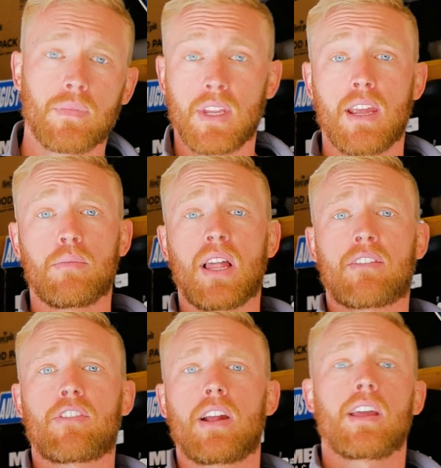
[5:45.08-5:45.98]
Yay, Black
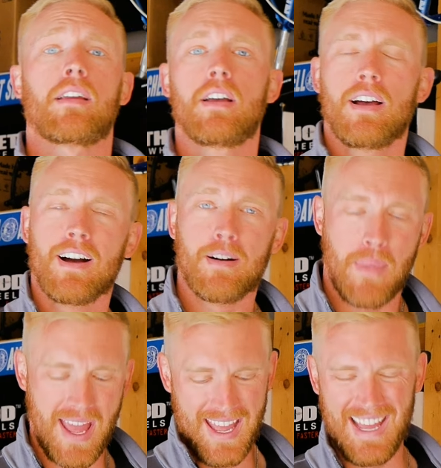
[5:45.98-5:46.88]
Friday.
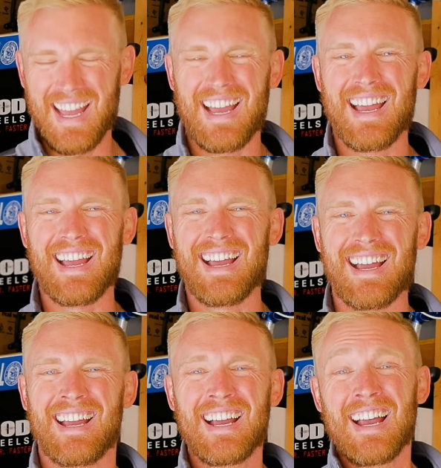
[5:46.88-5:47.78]

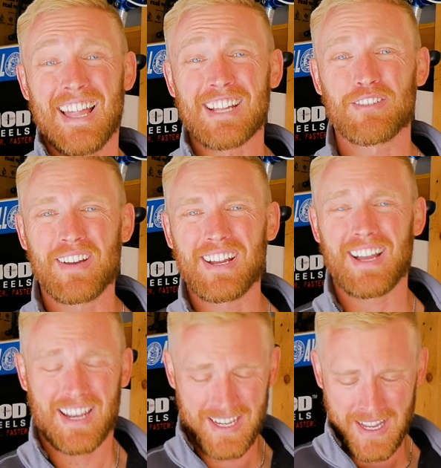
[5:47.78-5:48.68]
That's why I
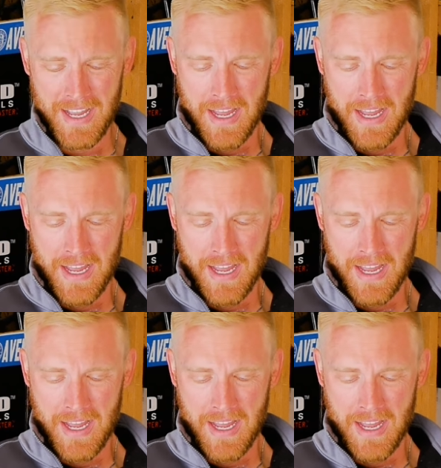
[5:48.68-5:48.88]
got it.